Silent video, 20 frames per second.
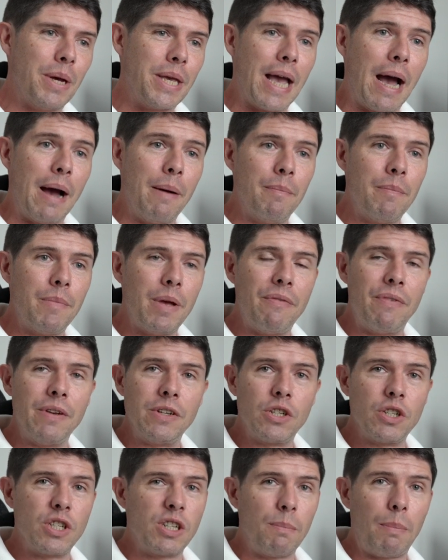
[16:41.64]
yeah, if
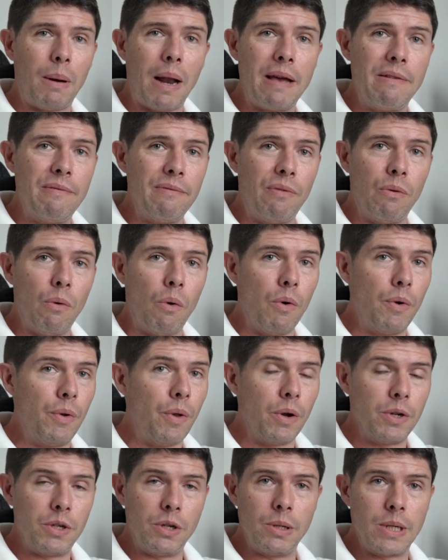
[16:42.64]
it's just a plain floor and
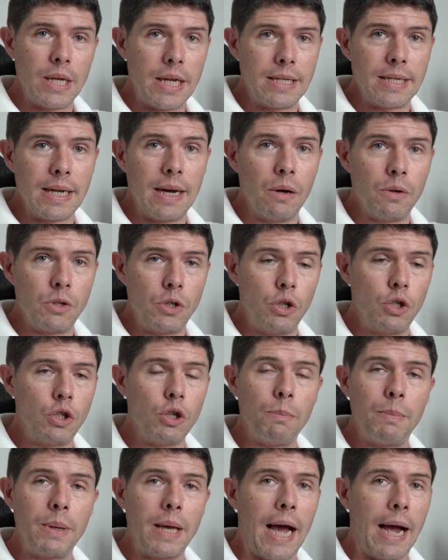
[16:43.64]
not too detailed, you
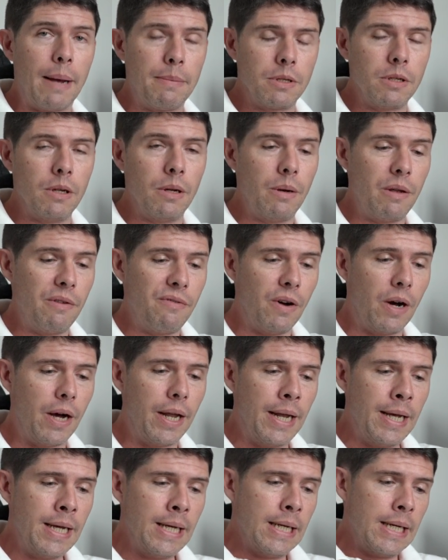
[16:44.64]
should be absolutely
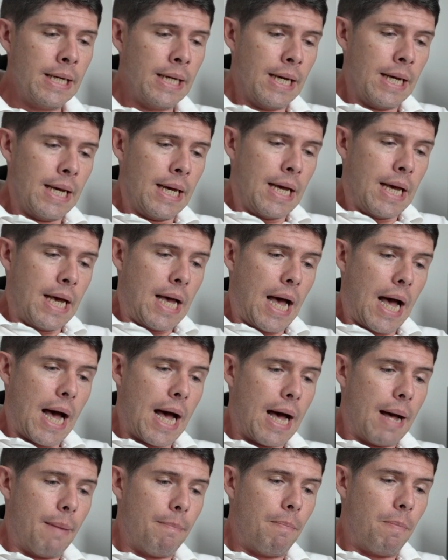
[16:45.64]
fine.
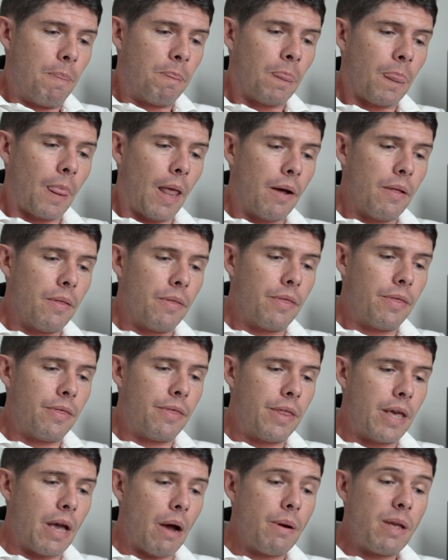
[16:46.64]

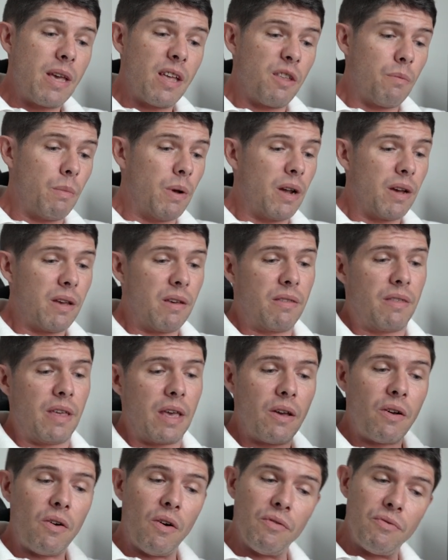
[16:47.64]
The only other one I could
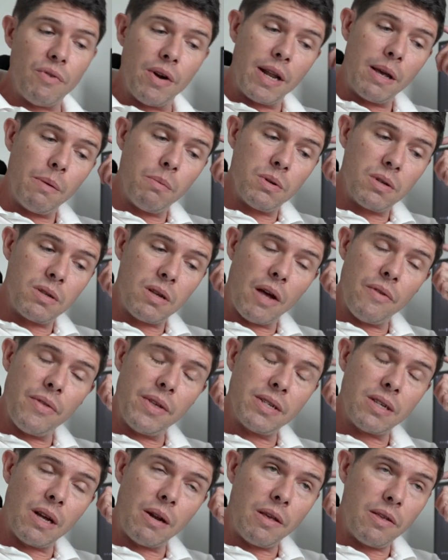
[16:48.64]
think of really was
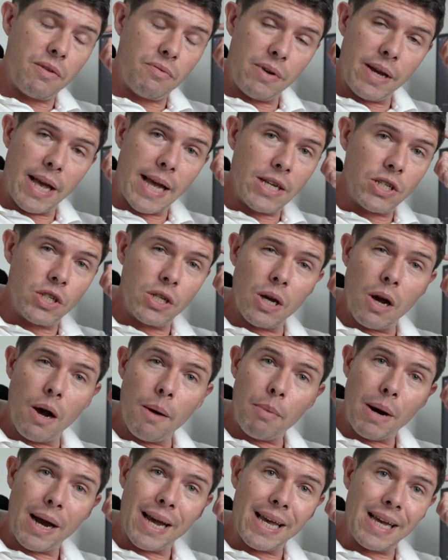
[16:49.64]
there's only 3 HDR
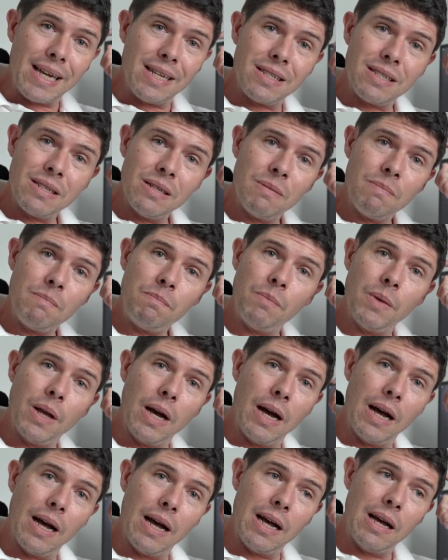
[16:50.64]
brackets,
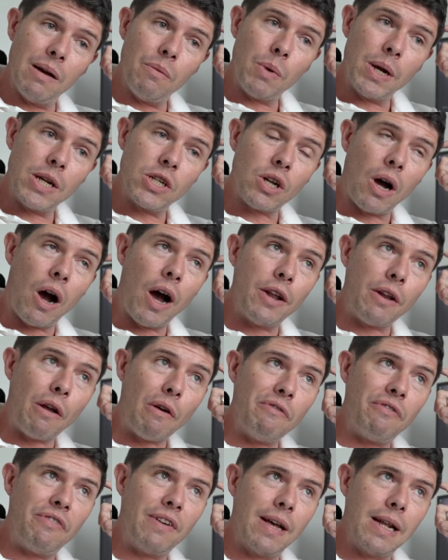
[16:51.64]
which I
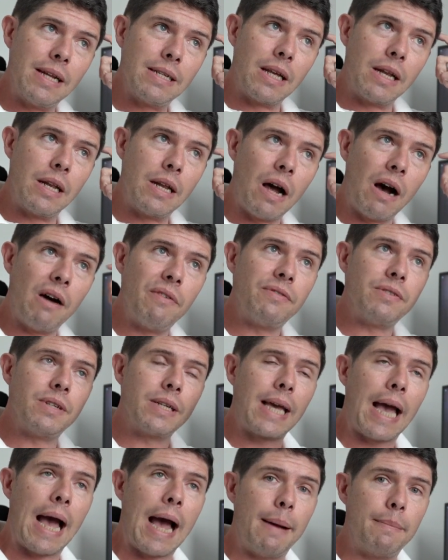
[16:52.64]
don't feel is enough to
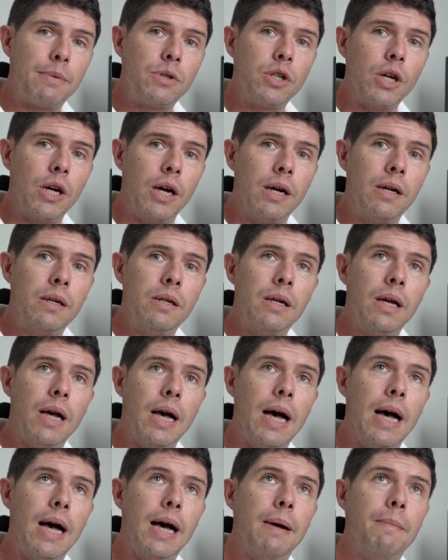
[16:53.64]
capture
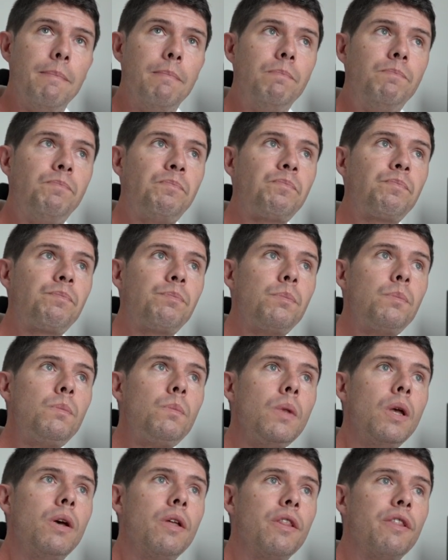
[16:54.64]
the
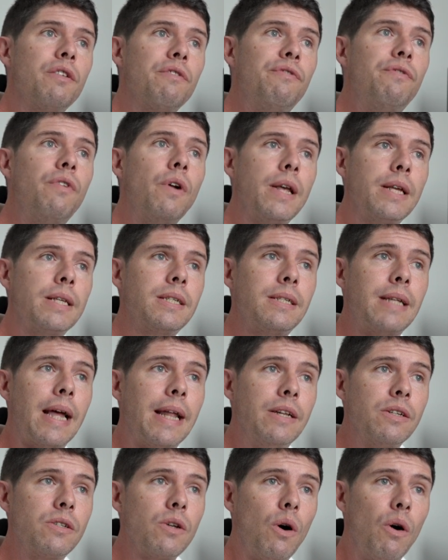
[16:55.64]
full
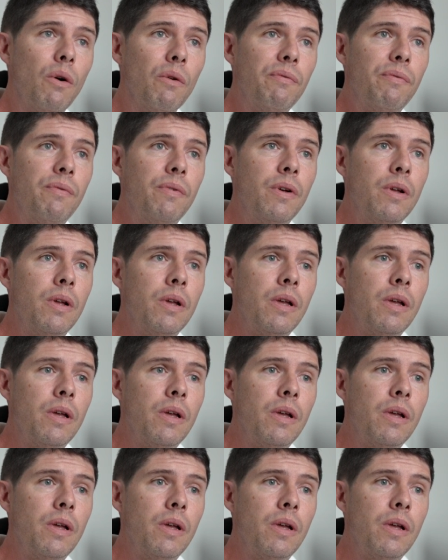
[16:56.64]
extent of